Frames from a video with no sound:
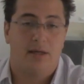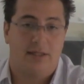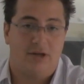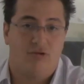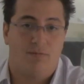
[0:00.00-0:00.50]

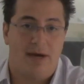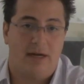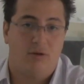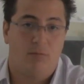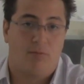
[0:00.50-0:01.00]
Central
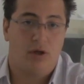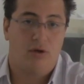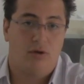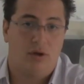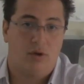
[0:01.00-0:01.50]
Bank,
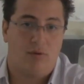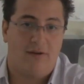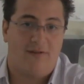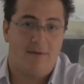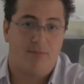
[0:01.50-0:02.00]

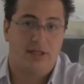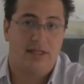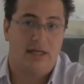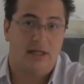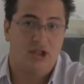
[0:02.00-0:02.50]

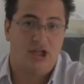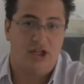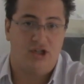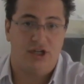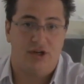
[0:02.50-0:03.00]
2.25%
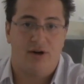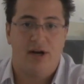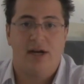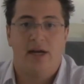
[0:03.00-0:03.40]
unchanged there.